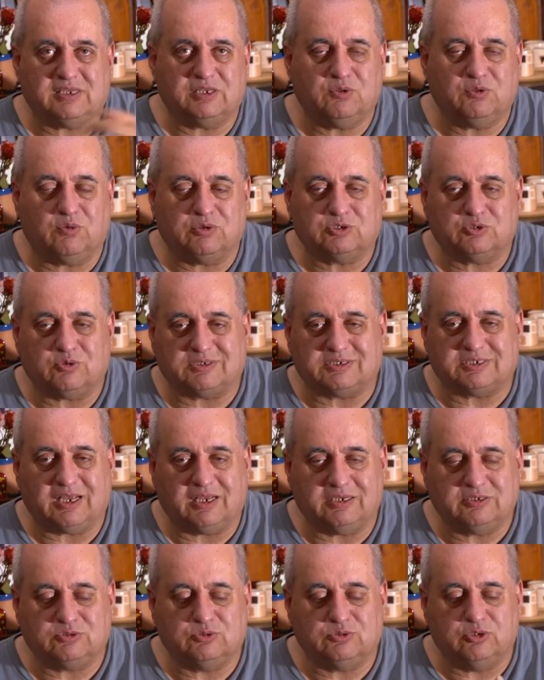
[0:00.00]
that you want to
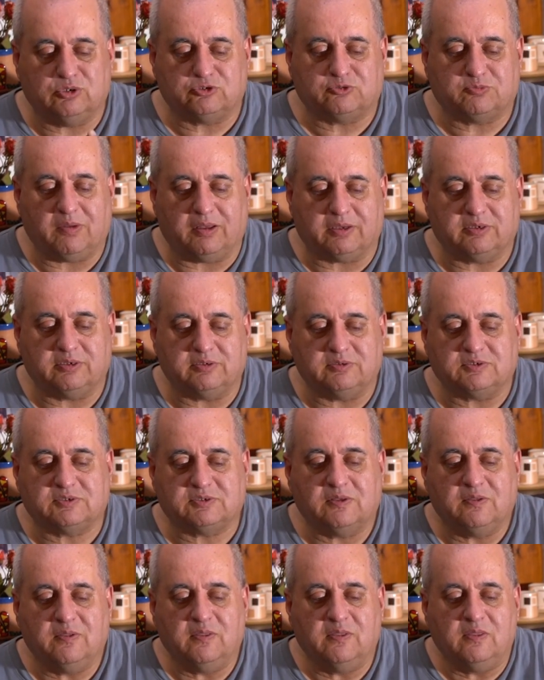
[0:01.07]
assign to those buttons.
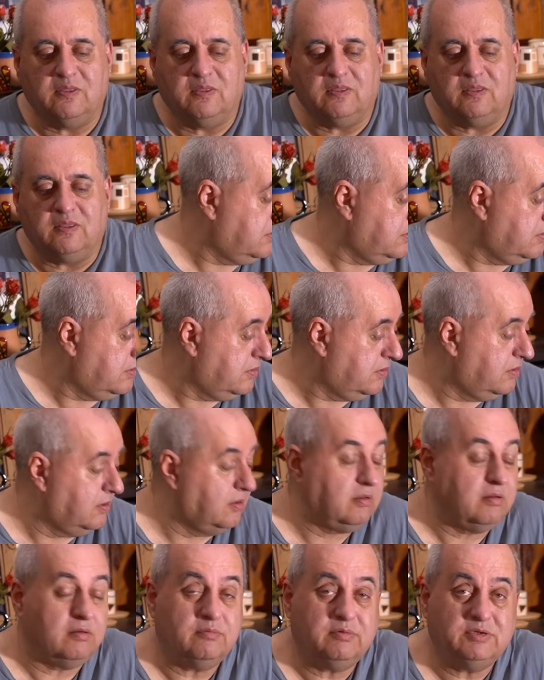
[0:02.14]

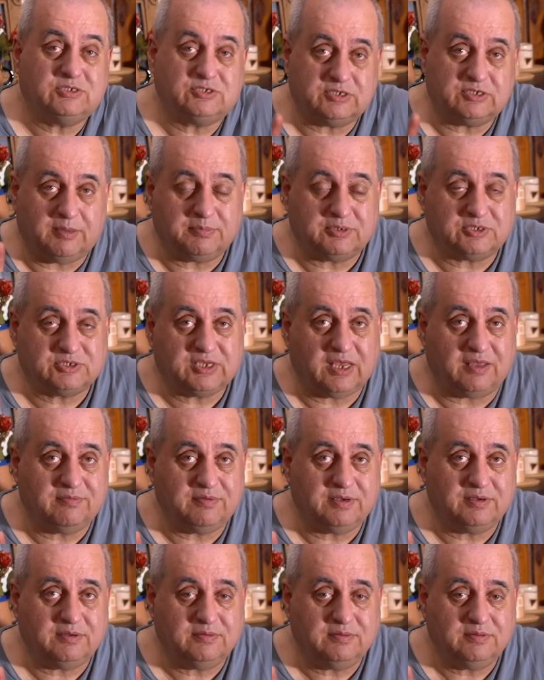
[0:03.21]
Reason number
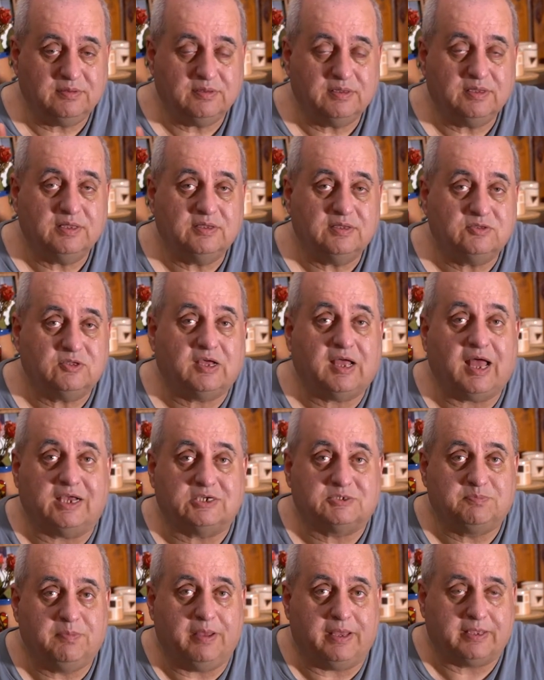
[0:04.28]
7, the
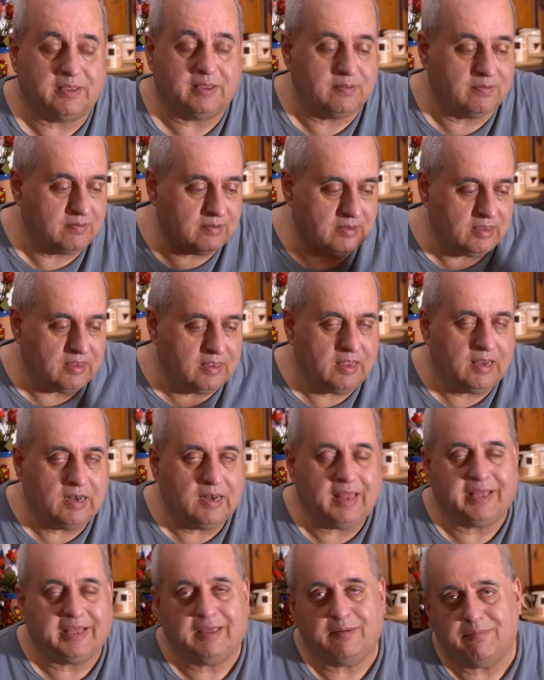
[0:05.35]
cashback.
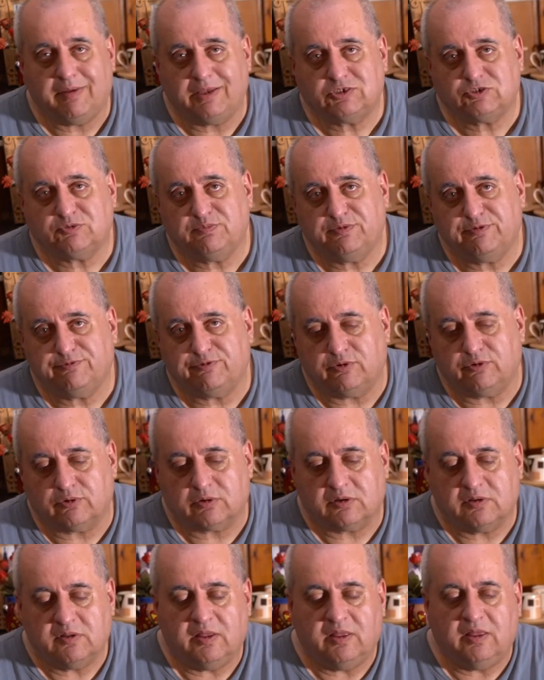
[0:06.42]
Like I mentioned
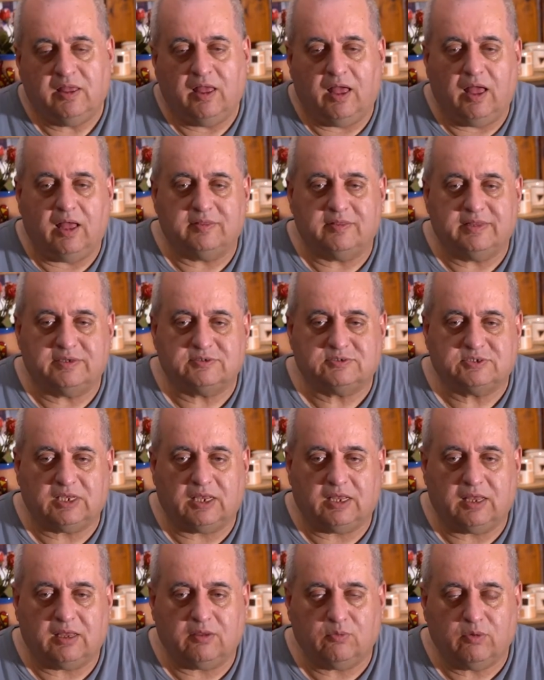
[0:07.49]
before, there's
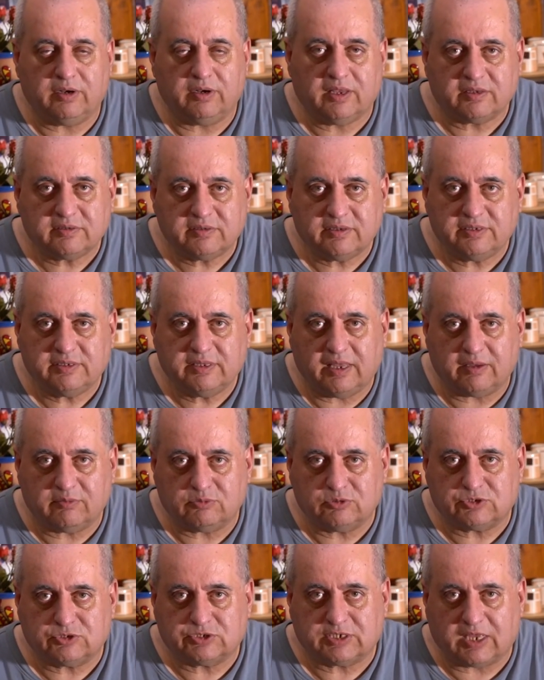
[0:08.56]
a 100
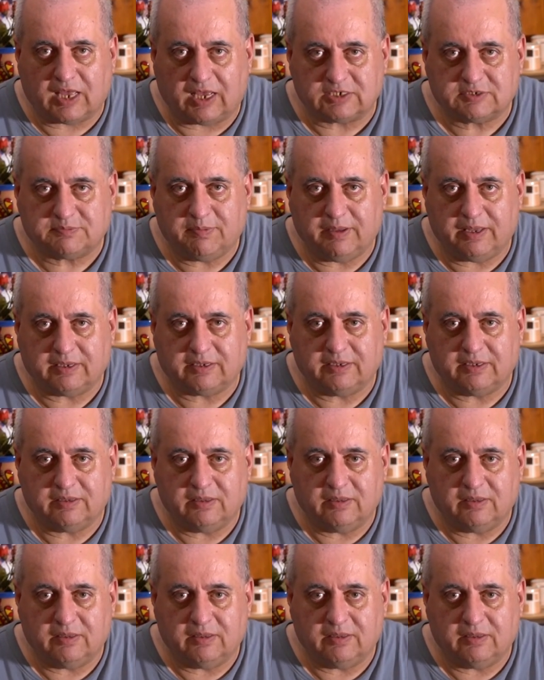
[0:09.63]
euros cashback